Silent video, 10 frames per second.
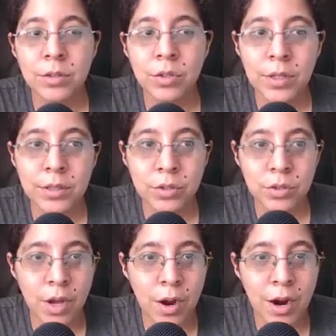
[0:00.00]
You can
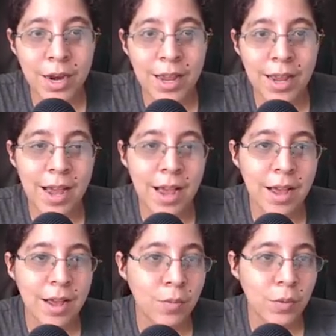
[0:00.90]
start
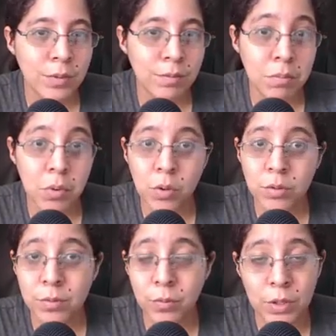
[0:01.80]

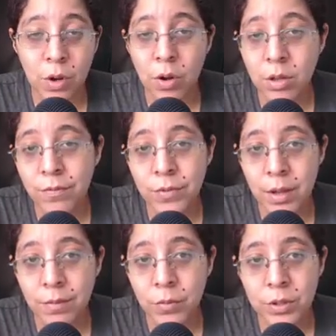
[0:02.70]
with all of
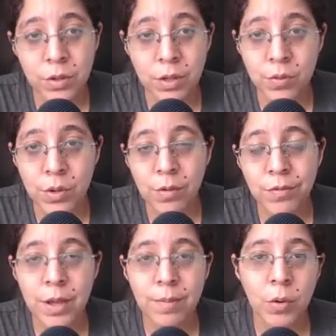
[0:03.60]
them, with the 3
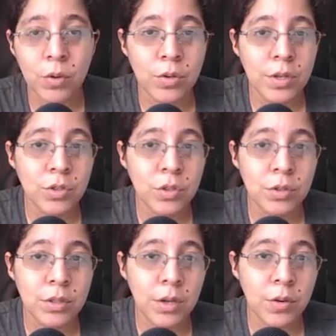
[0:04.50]
of them, or you can
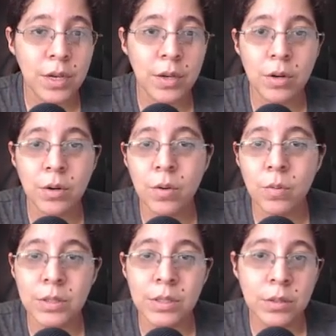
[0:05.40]
choose like, okay, I'm gonna go
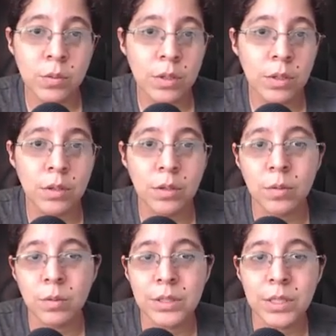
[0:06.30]
with this one, I'm gonna
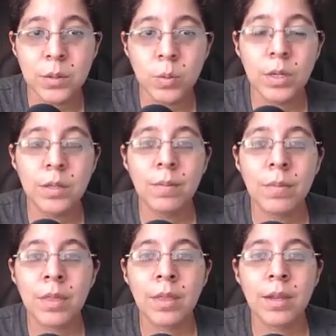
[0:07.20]
go with this one,
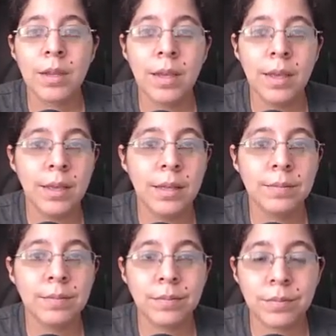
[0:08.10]

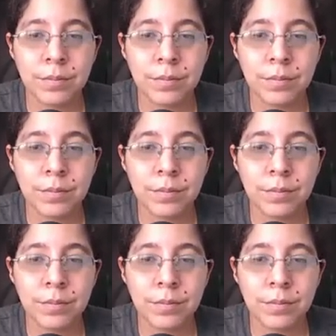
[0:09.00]
and